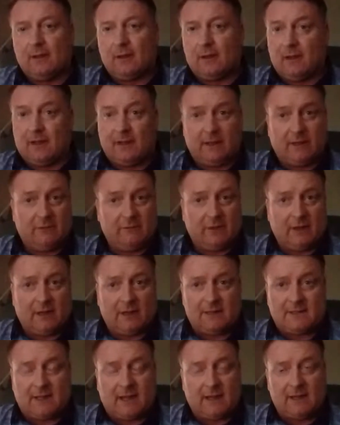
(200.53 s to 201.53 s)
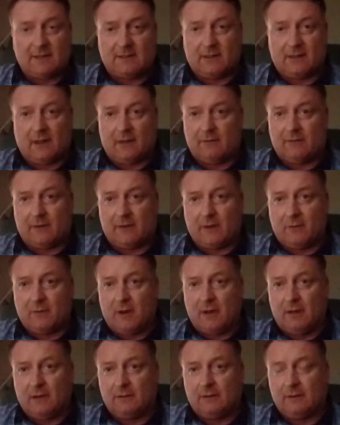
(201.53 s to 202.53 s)
I didn't really take to that very
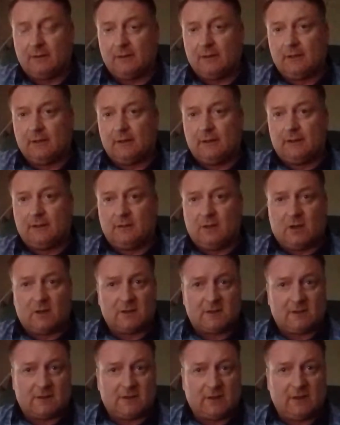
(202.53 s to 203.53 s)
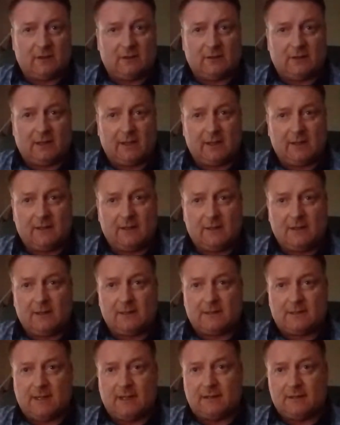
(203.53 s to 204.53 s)
well, not certainly
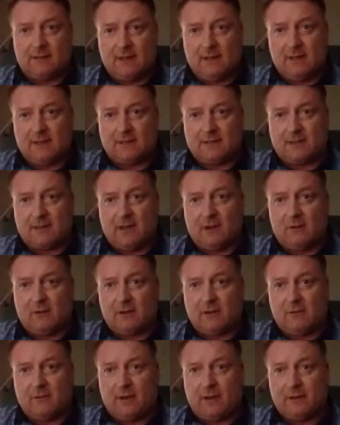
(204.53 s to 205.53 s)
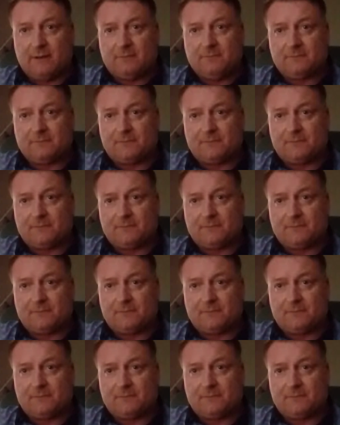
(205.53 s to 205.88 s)
10 years ago anyway.